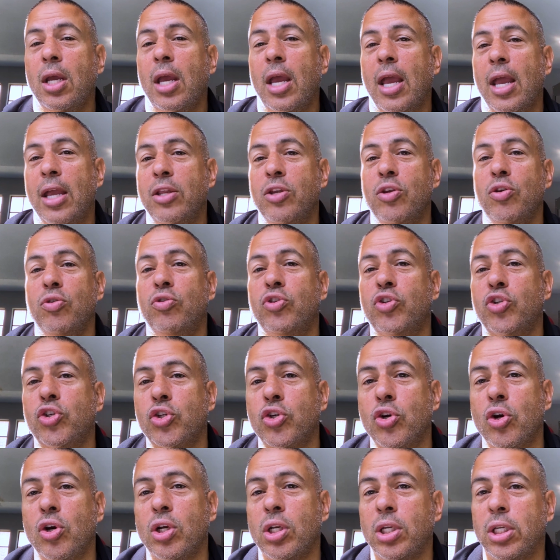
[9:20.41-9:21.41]
And you
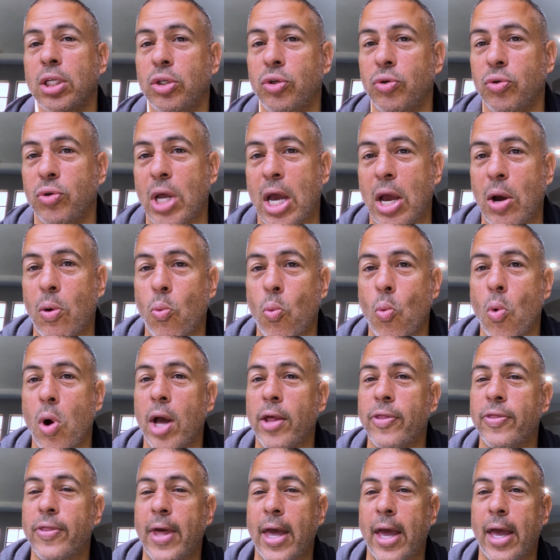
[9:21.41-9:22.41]
certainly do not
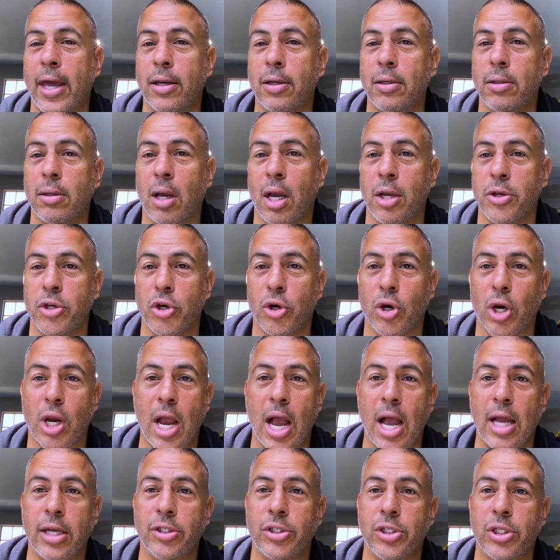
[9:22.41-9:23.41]
want that on your
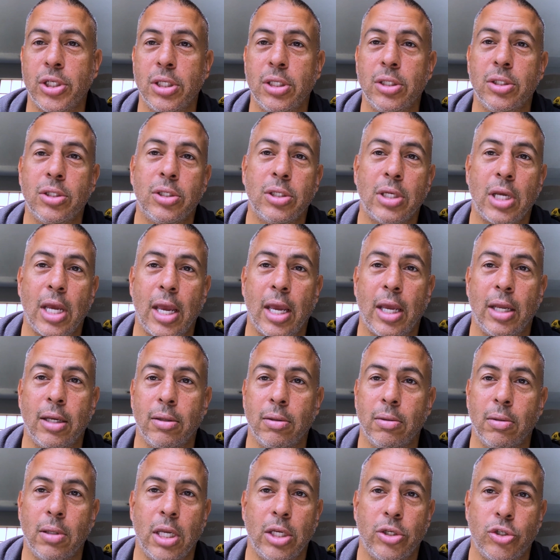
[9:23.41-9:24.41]
conscience,
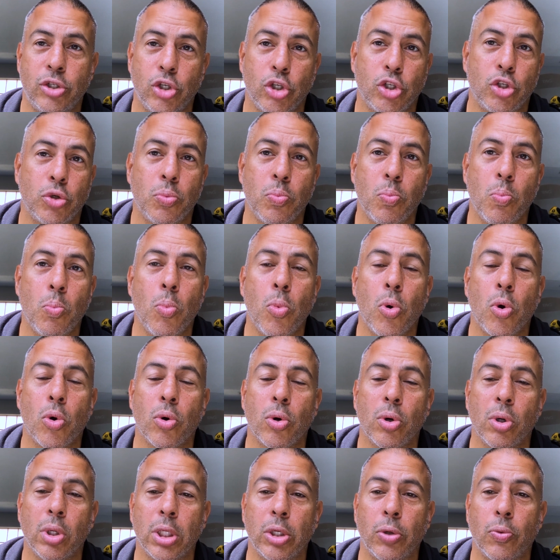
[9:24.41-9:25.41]
and it's just
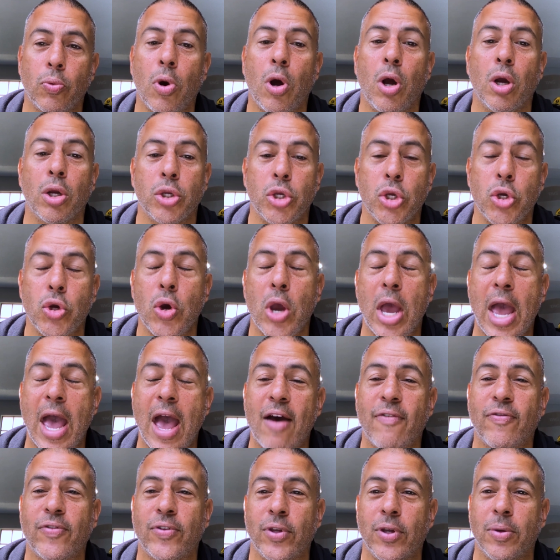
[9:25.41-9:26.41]
morally wrong. You
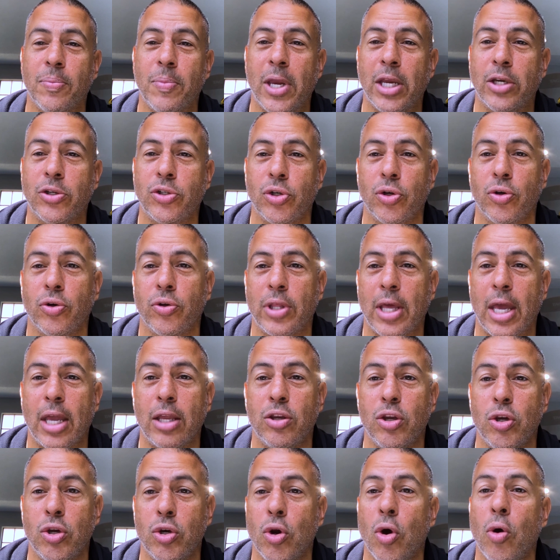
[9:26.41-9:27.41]
have to make sure
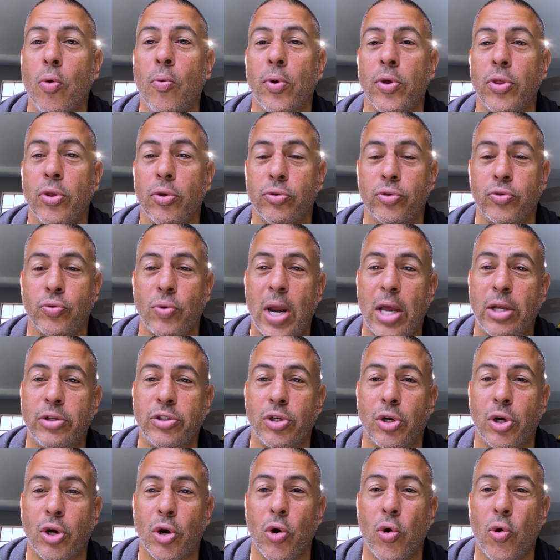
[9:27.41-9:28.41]
that you know where those rounds
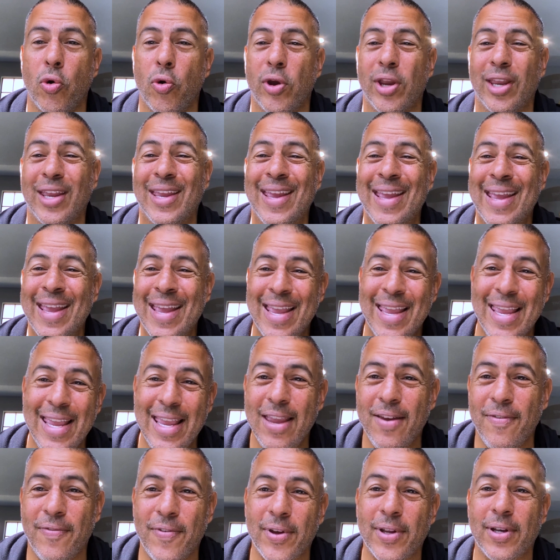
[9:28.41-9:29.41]
are going,
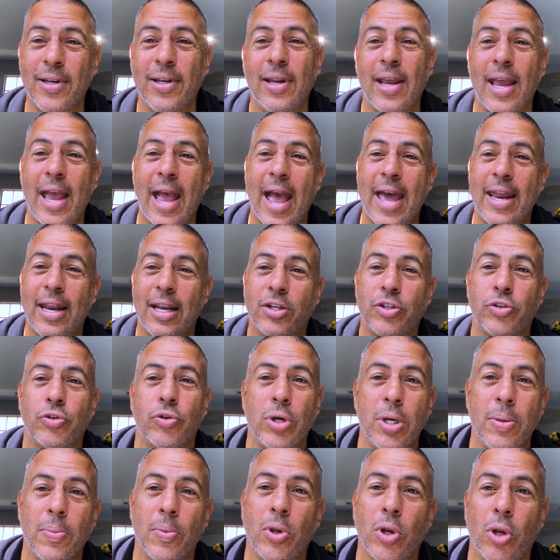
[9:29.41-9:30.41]
even at
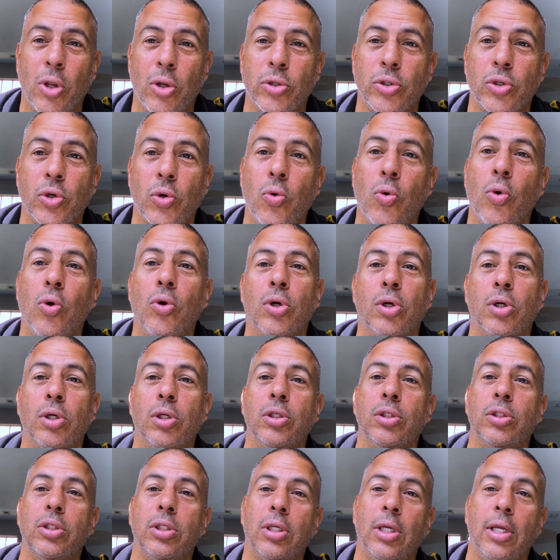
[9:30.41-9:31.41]
extreme close
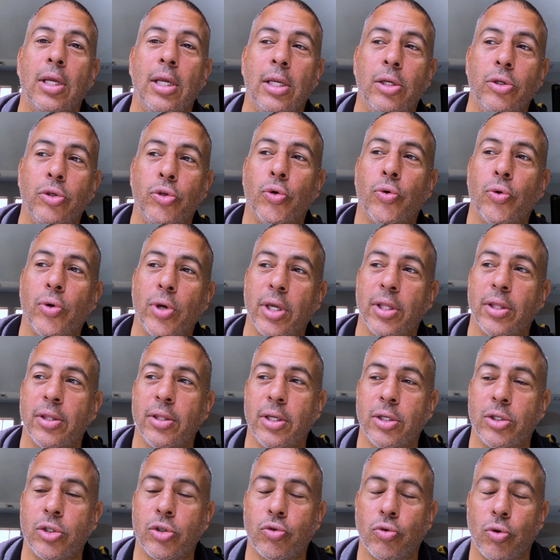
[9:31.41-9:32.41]
quarters during
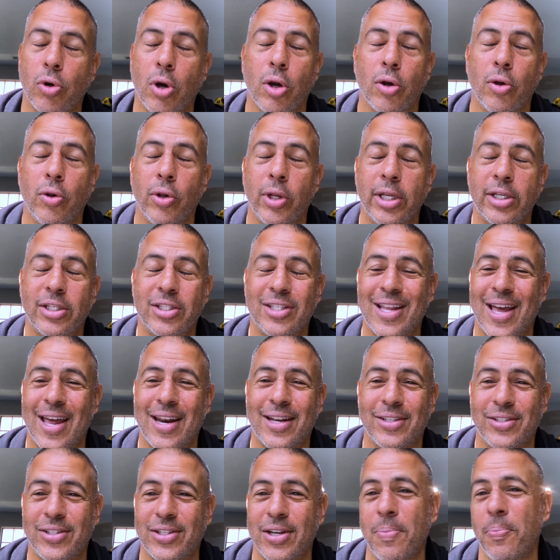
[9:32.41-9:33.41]
this struggle. It's not
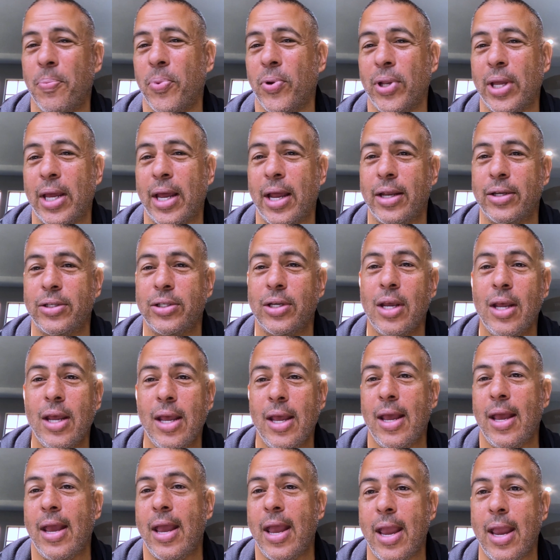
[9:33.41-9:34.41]
as simple as,
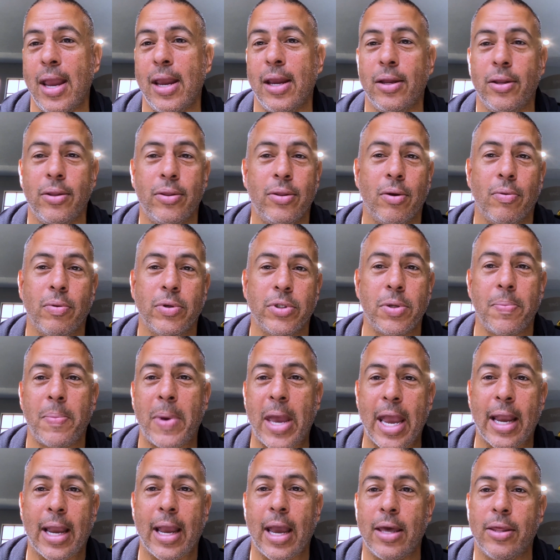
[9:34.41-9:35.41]
hey, there was a
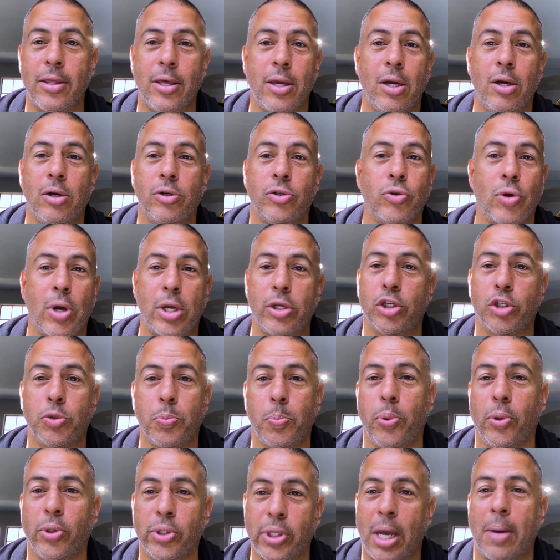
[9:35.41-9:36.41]
bad guy there, so I
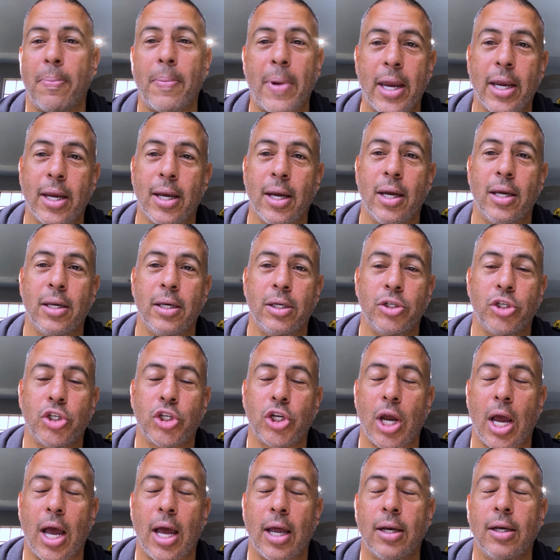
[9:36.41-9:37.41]
just pulled out my gun and
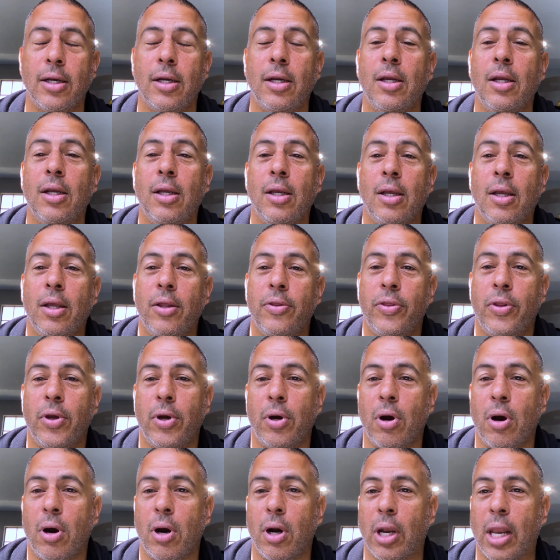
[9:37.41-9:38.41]
shot.
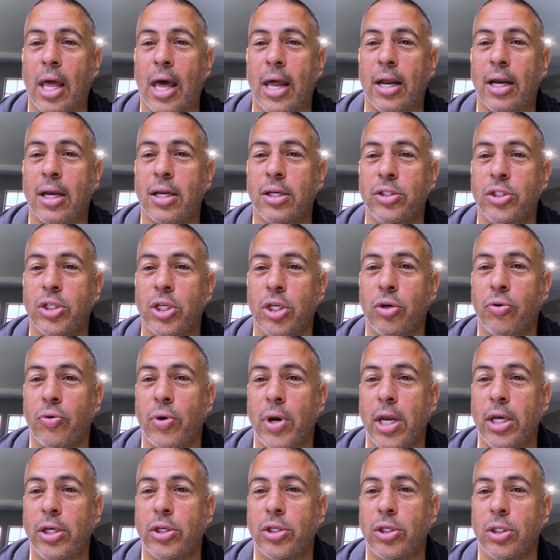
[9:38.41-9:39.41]
There are a lot of
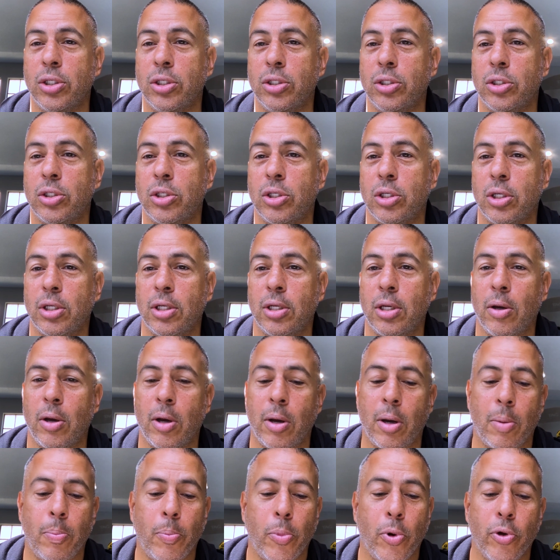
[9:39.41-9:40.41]
considerations,
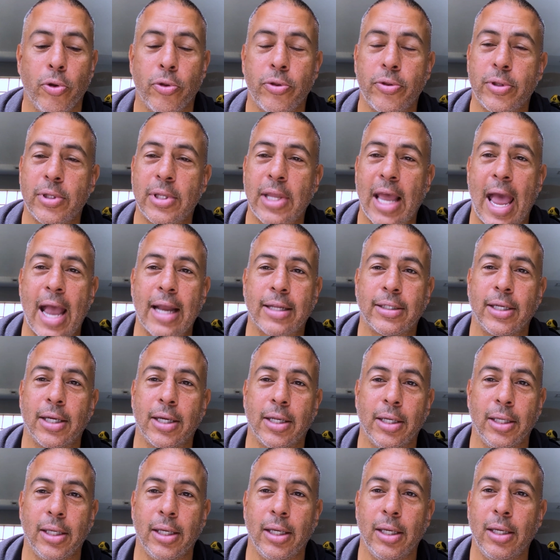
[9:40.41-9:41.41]
both
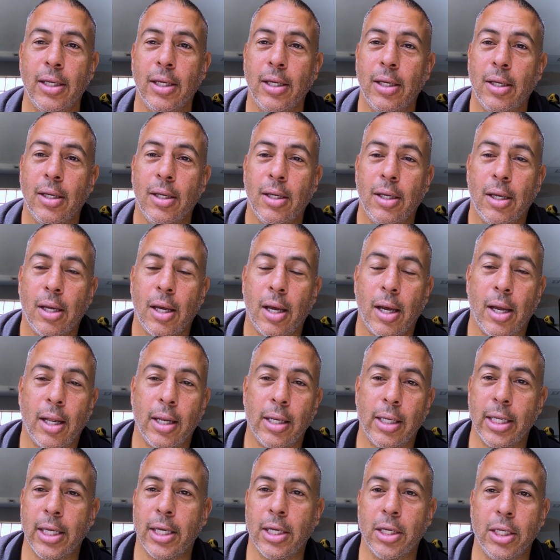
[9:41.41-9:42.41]
tactically,
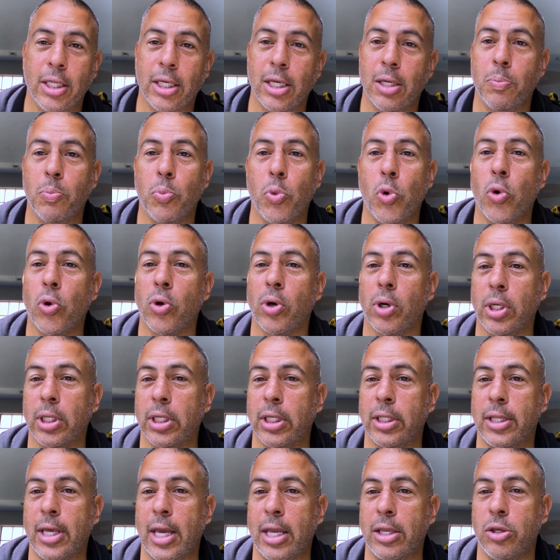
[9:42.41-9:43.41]
legally, and
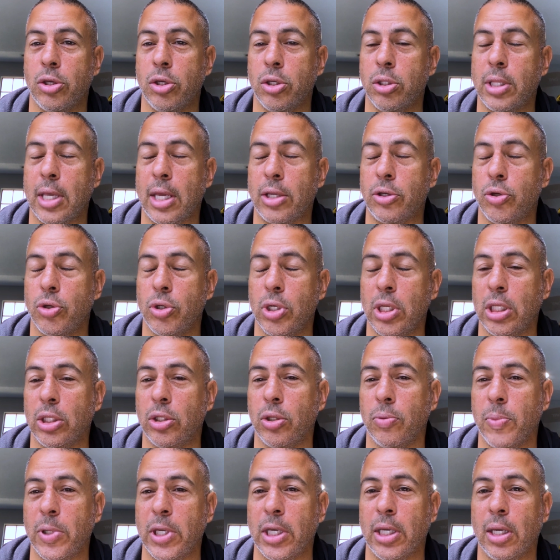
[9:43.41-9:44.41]
morally that you need
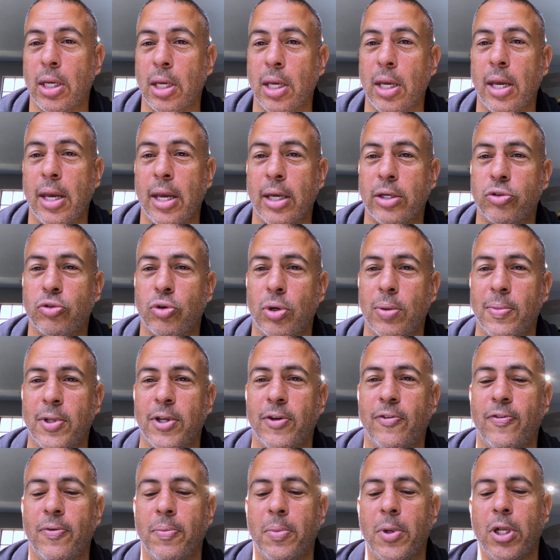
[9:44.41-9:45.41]
to be extremely
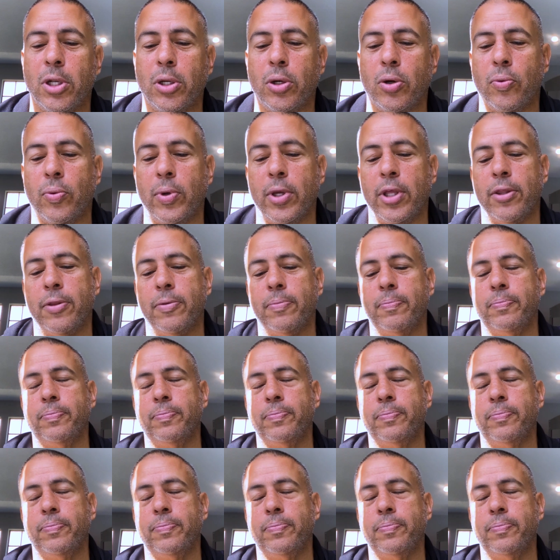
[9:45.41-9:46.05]
familiar with.